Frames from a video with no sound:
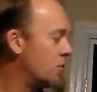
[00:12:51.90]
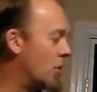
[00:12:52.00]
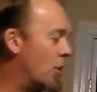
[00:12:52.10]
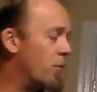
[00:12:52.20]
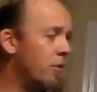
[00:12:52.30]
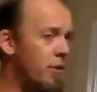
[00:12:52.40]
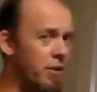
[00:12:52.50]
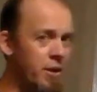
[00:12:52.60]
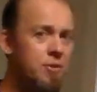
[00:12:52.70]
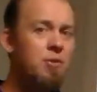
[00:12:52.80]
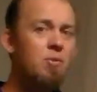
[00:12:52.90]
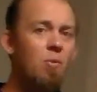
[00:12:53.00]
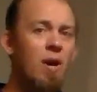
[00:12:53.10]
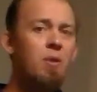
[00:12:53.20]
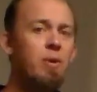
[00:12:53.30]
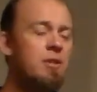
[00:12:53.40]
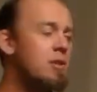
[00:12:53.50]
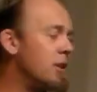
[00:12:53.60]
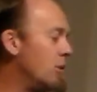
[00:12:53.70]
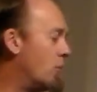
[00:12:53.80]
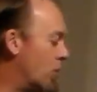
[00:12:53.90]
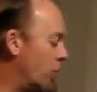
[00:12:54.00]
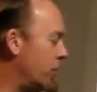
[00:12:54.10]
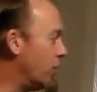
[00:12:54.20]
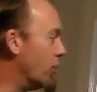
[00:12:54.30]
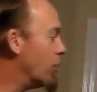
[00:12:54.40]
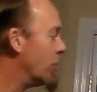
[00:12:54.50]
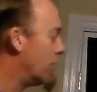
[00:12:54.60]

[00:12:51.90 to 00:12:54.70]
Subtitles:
So this is why we see what we do.